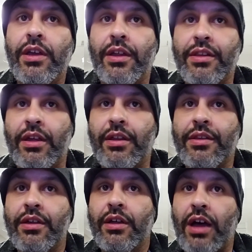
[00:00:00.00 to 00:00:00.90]
It
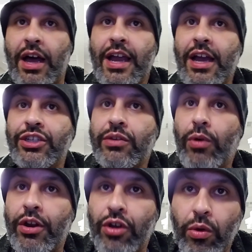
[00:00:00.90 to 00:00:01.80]
says, "Hi, I just
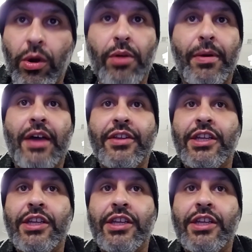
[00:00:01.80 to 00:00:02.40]
want to know where to buy